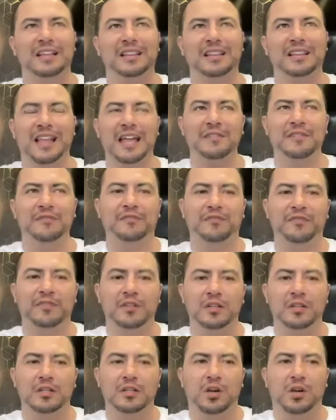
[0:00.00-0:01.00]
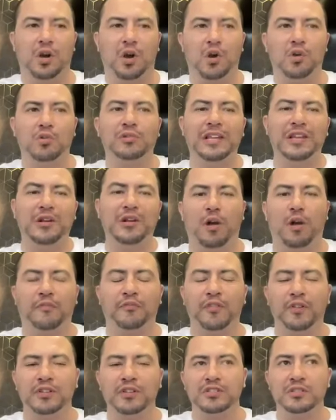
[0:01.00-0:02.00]
life only
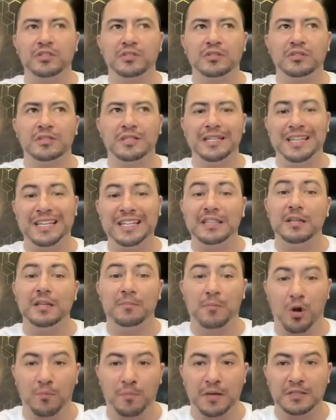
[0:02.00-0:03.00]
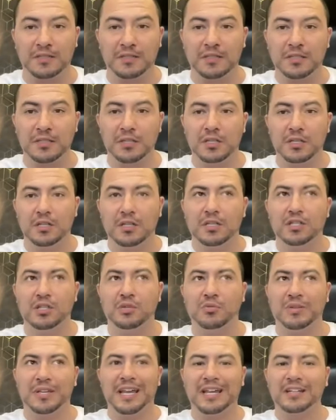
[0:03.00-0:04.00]
offers in the moment.
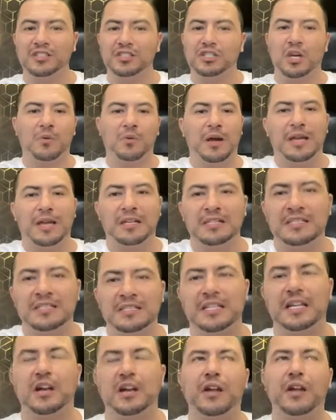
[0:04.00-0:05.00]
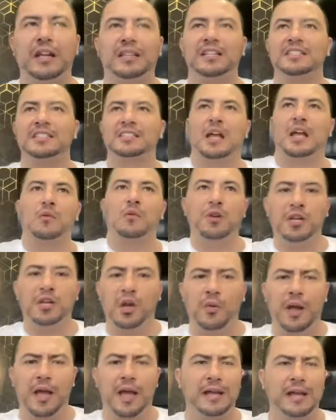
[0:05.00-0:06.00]
You can't go ahead and say, all right, listen, I want to
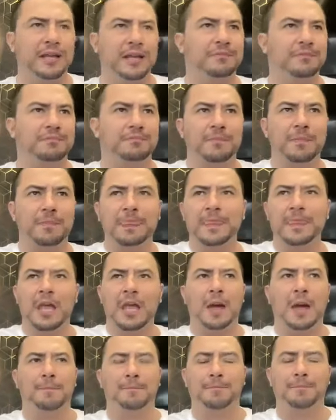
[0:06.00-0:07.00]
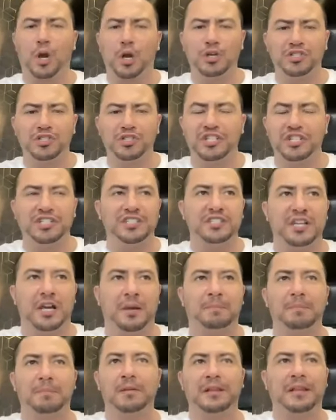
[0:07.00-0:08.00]
go ahead and purchase
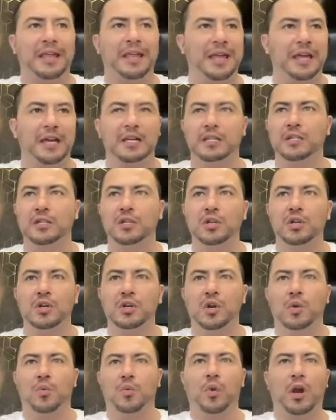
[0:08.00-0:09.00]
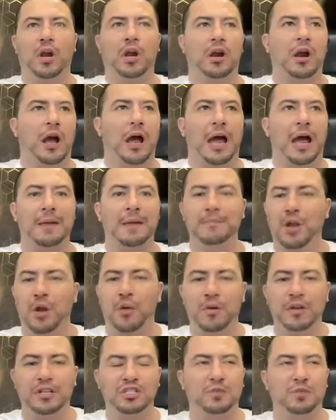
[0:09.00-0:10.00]
a plan where I'm
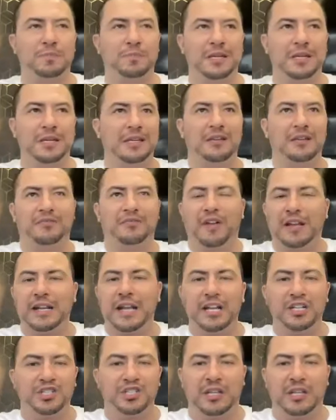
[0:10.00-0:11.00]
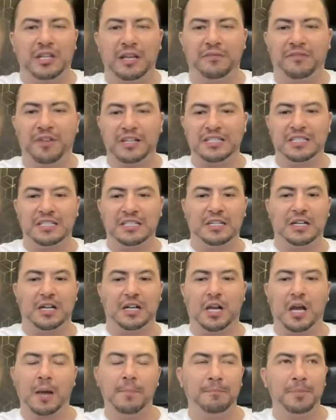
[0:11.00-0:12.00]
going to be financially invested in a
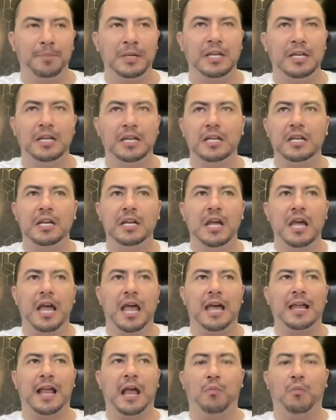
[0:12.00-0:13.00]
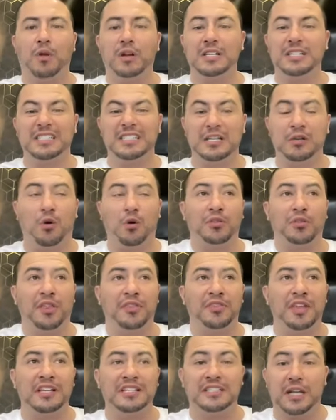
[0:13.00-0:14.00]
company, and I want to see all the
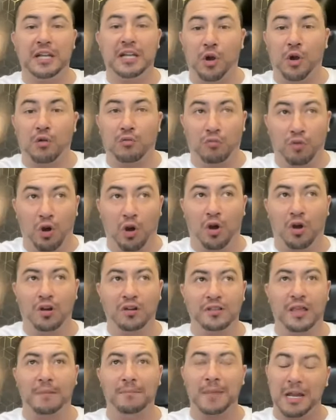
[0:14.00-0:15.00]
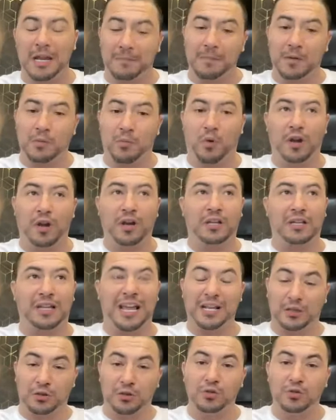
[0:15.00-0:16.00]
things that go wrong that make me want to
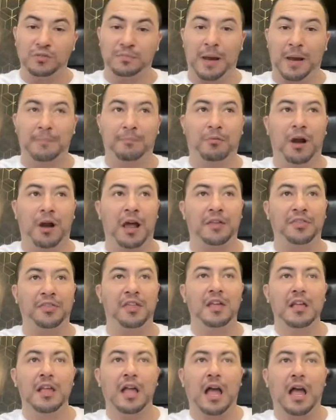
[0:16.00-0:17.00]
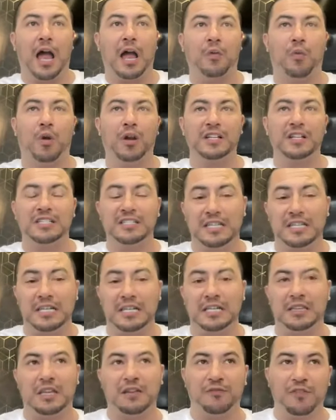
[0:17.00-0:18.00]
like lose my breath. I want to
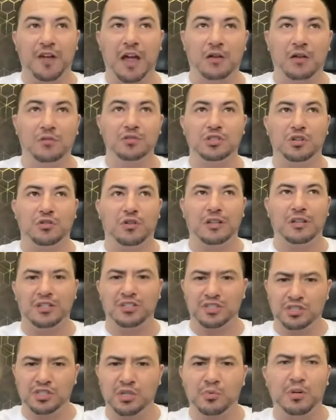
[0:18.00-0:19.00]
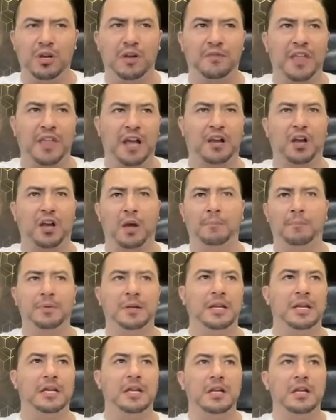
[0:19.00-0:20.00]
see the founder and the steward of that
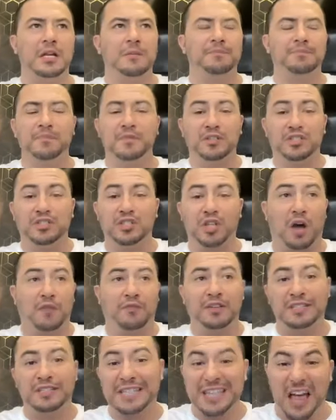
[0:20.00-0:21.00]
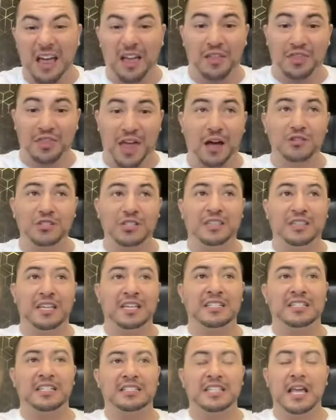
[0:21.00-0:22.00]
company solve a thousand
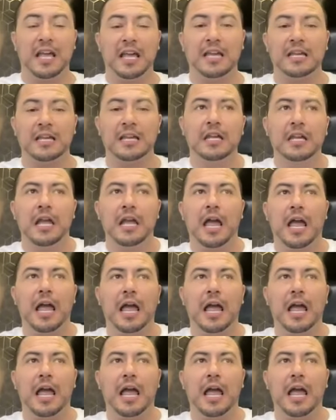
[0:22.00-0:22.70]
things a day,